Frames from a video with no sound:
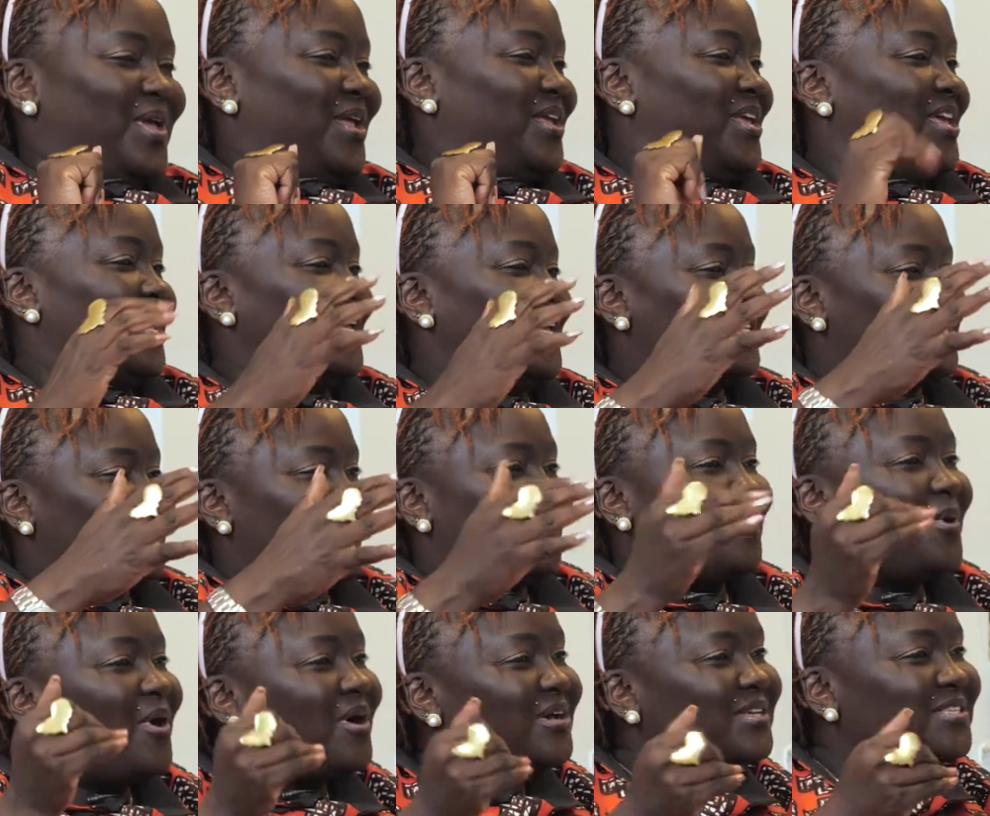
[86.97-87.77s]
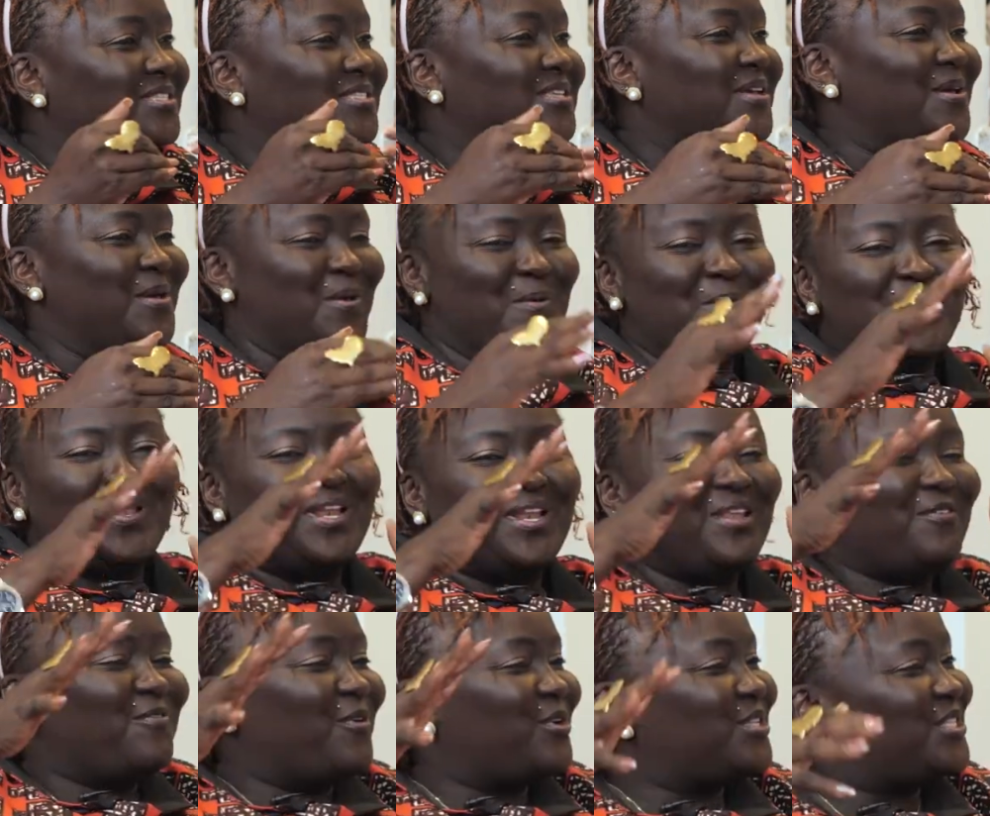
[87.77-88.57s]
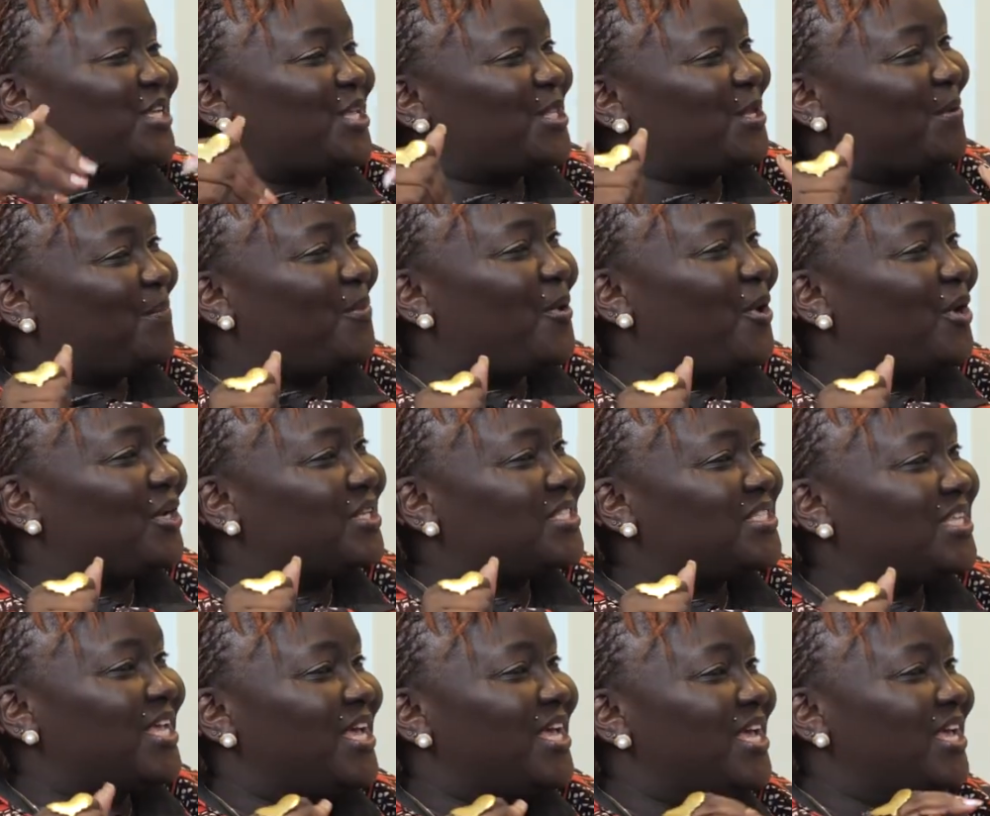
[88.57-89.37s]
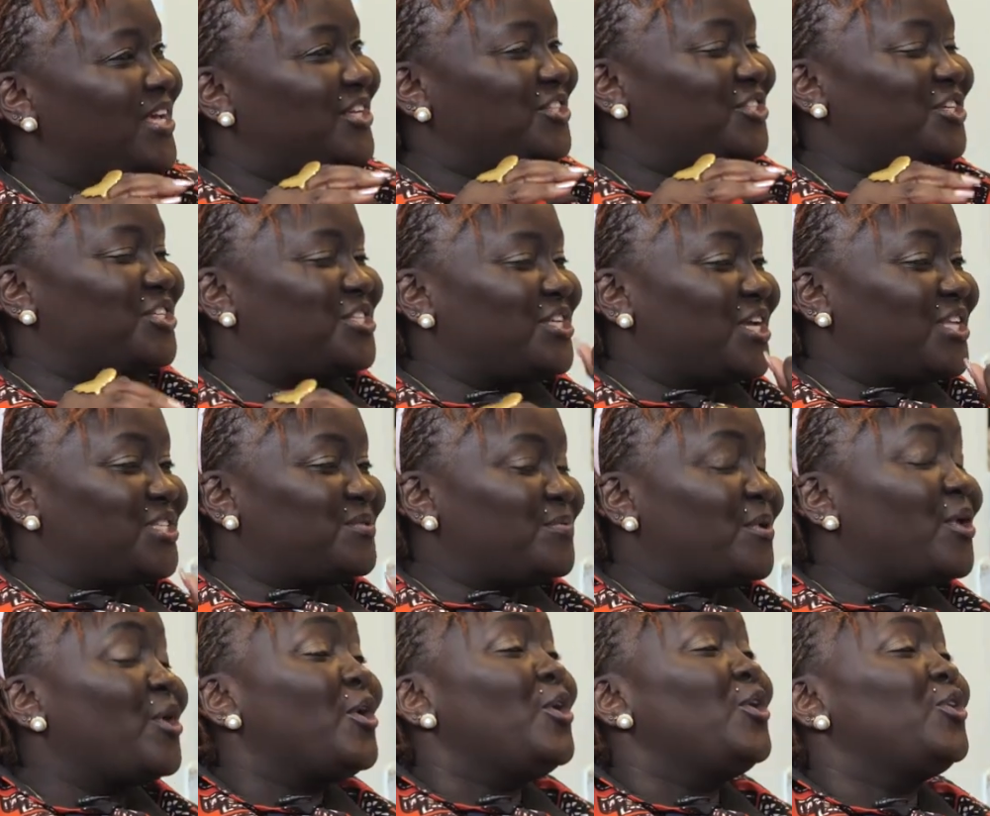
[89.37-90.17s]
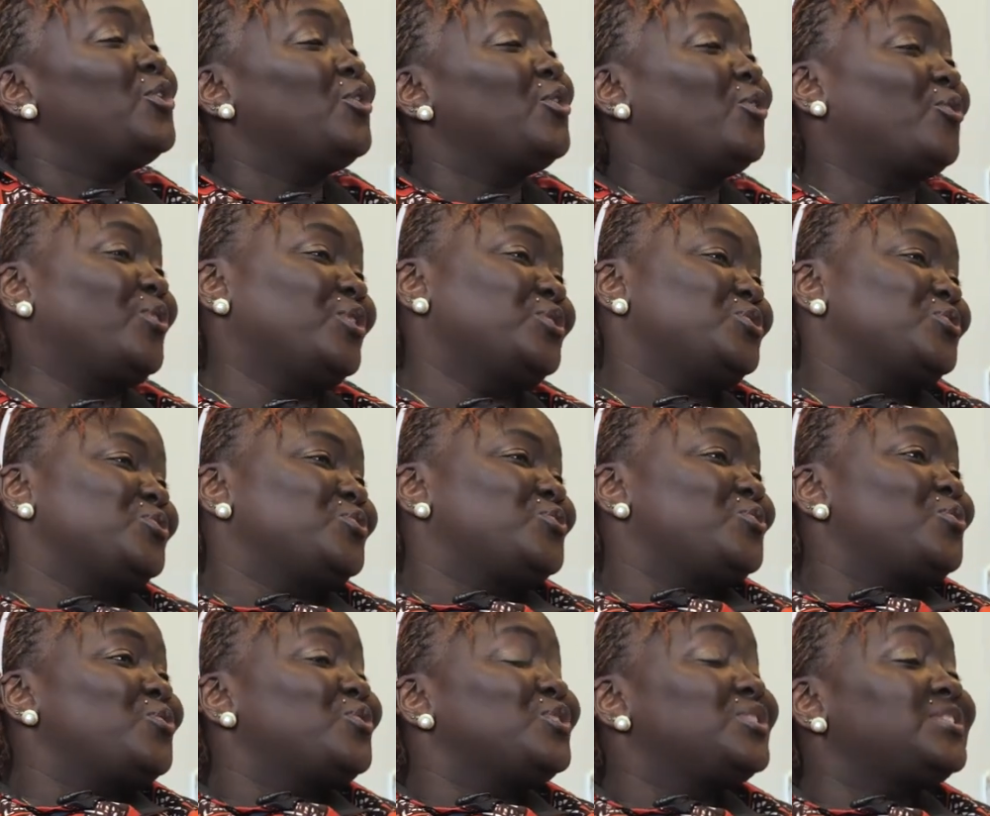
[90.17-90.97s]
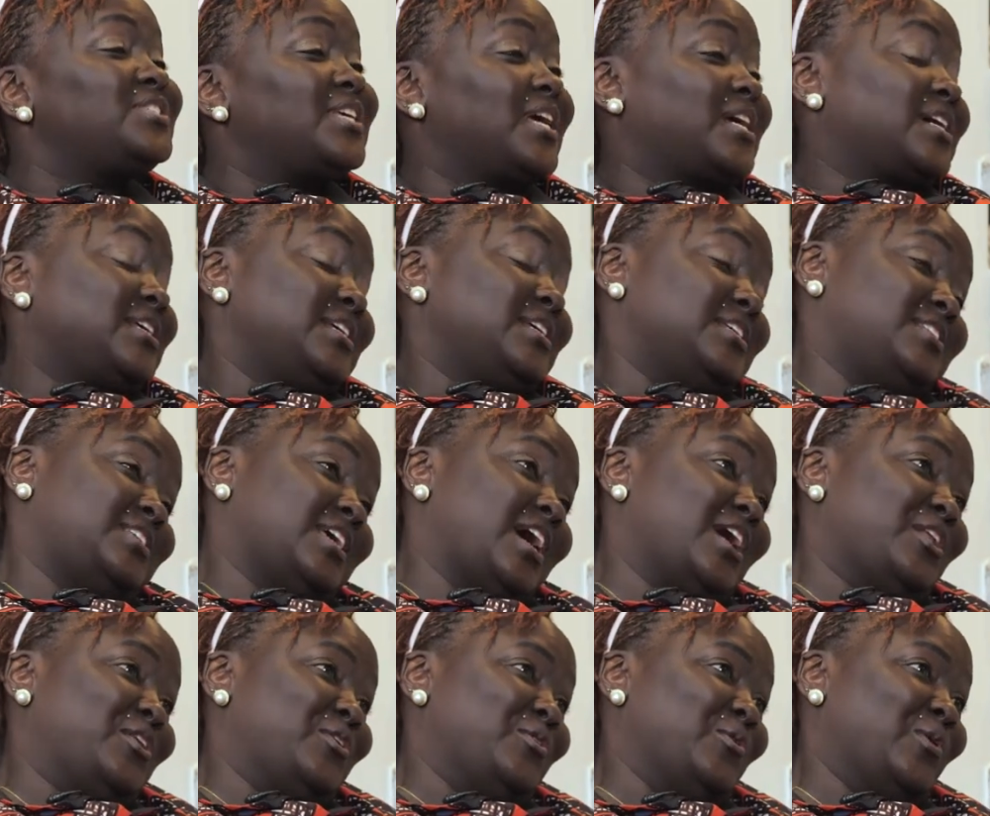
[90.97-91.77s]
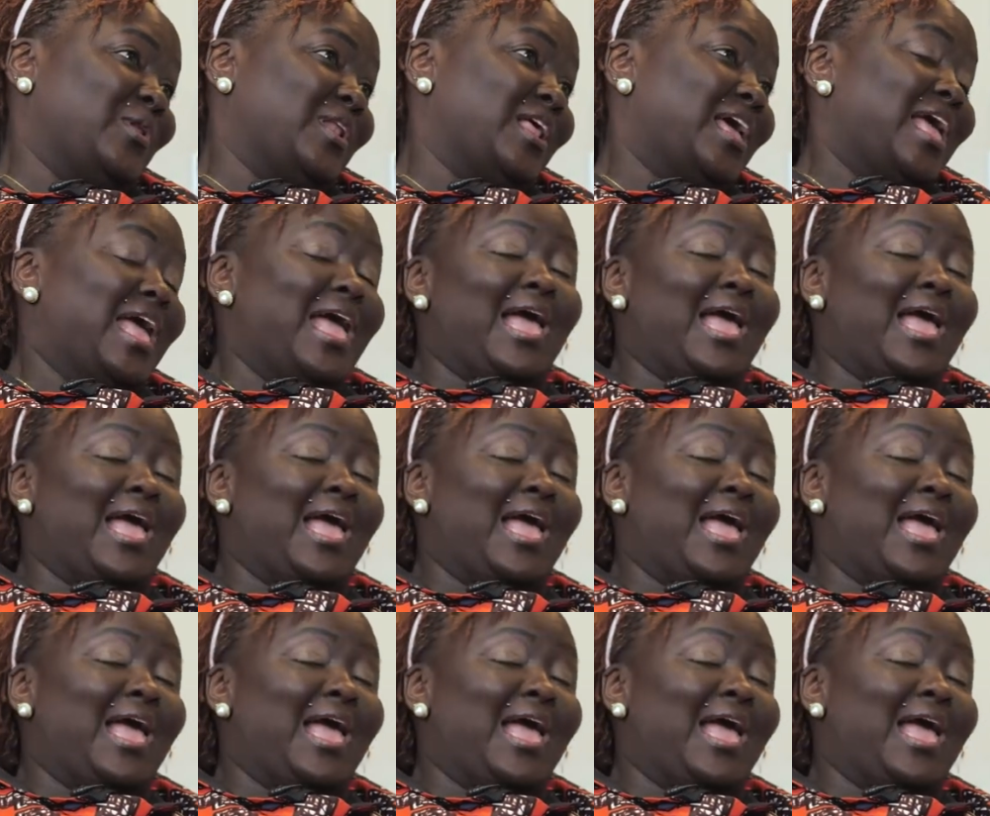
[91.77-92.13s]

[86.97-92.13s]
Here's a box, you live outside the box. She tells me, you're going to do secretarial.